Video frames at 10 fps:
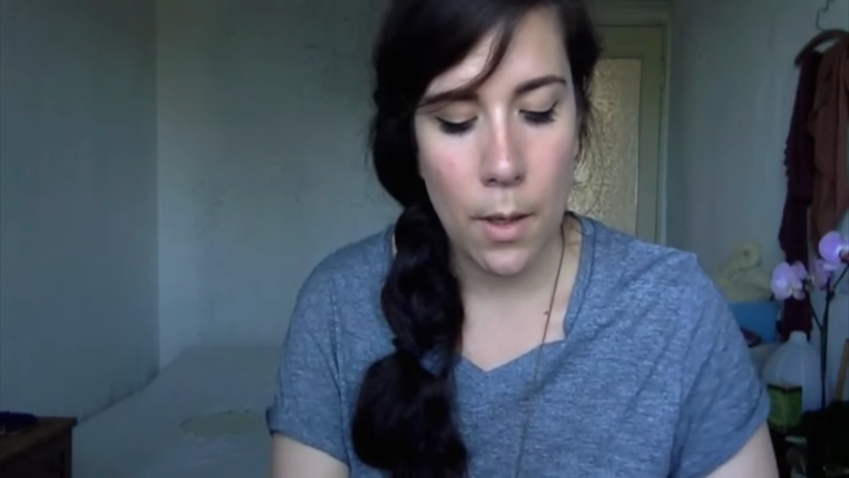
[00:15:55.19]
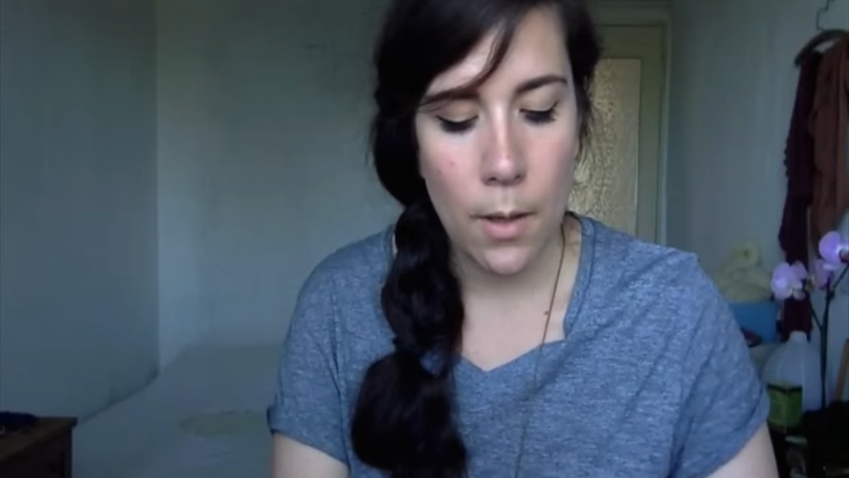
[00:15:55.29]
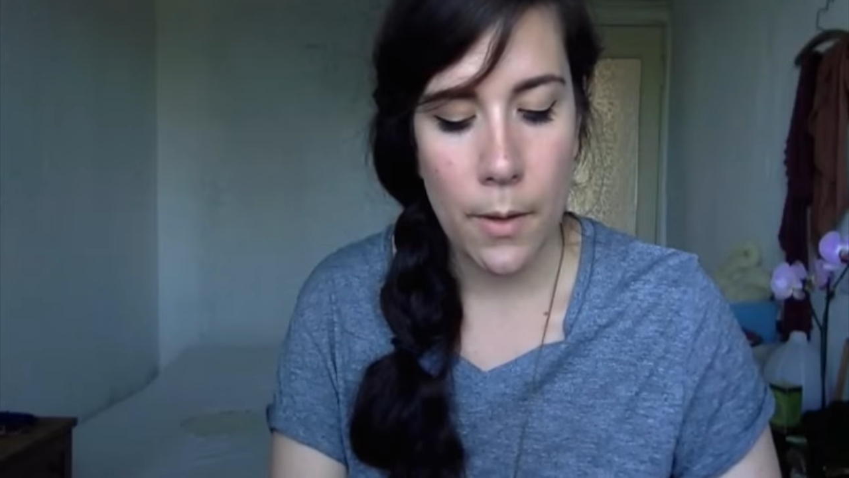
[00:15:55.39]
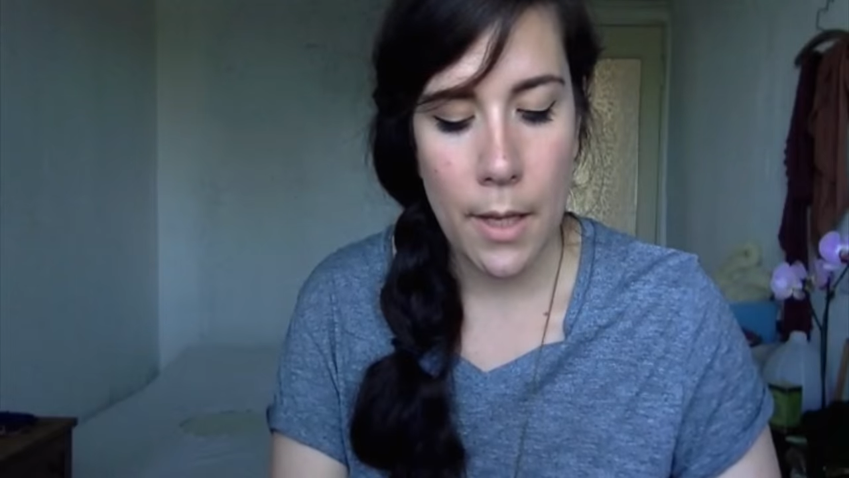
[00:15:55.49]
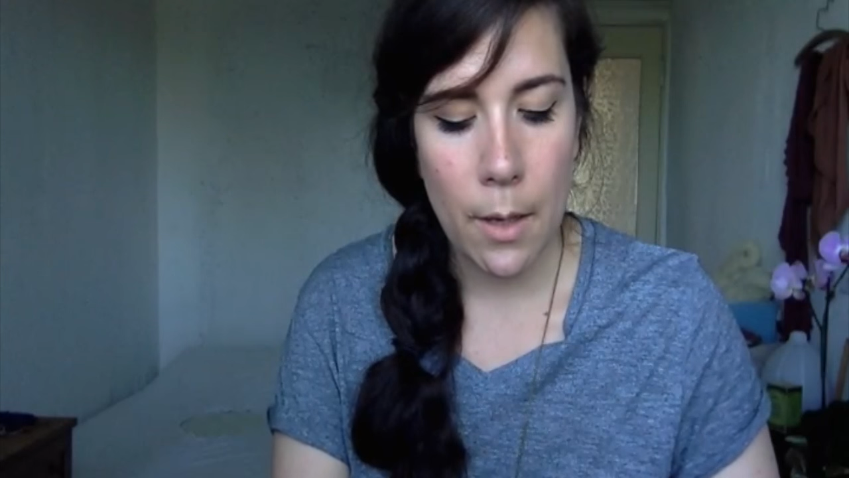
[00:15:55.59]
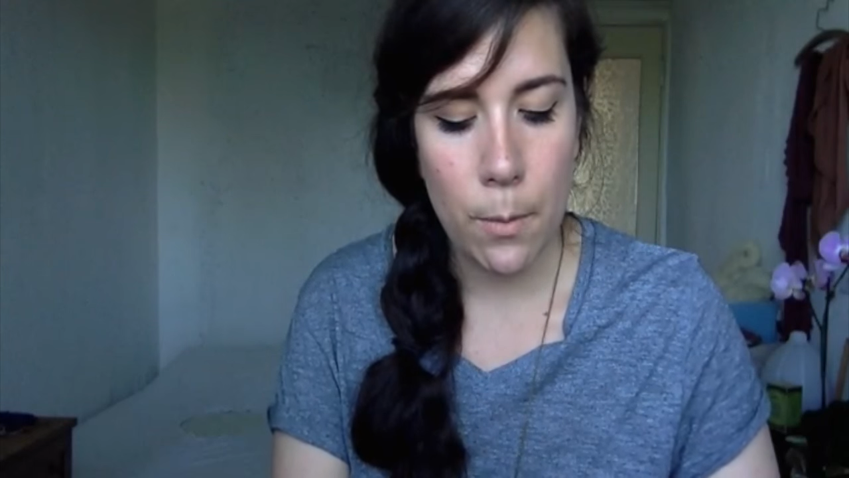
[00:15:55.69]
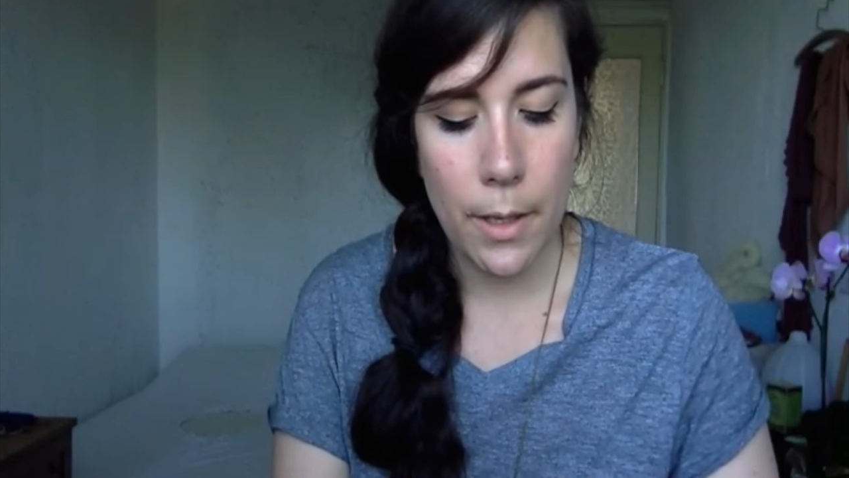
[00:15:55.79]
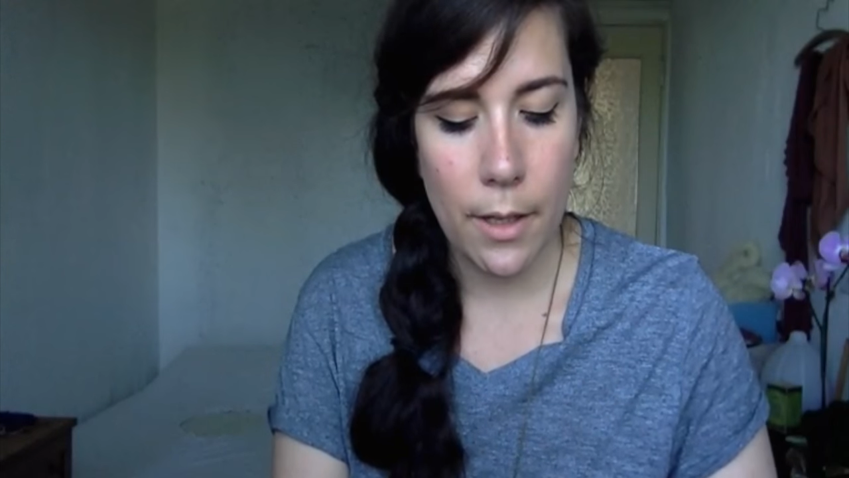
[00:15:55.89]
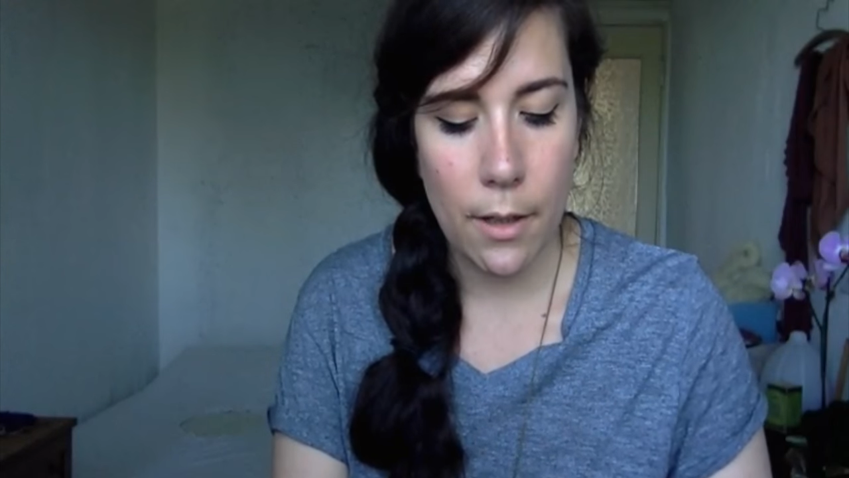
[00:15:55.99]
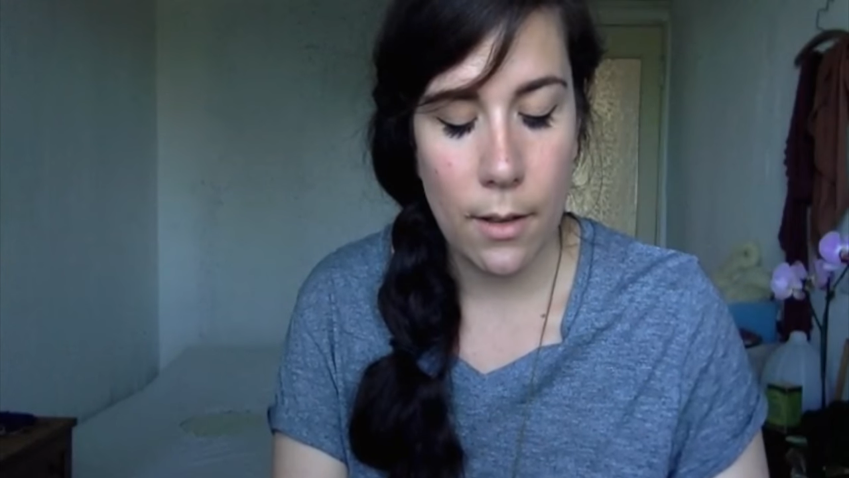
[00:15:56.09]
that
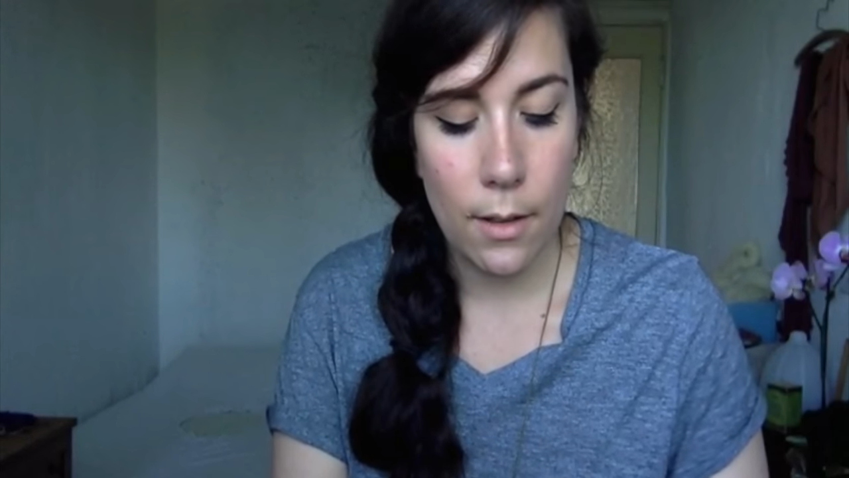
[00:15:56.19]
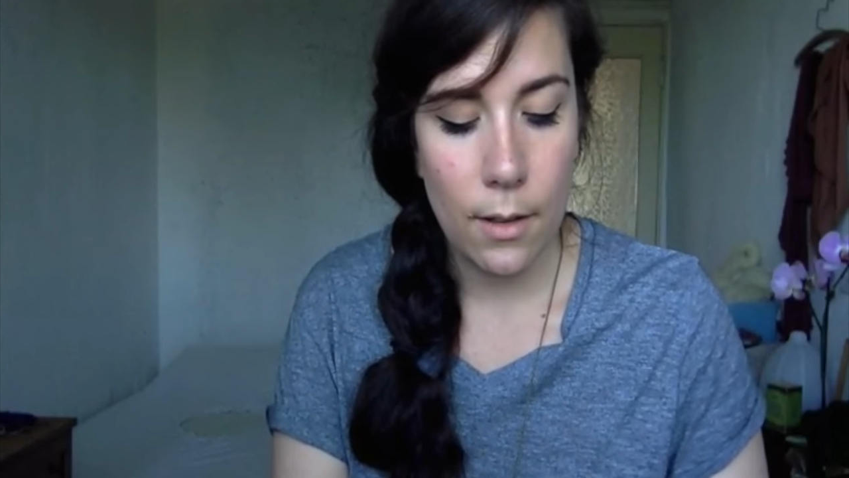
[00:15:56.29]
I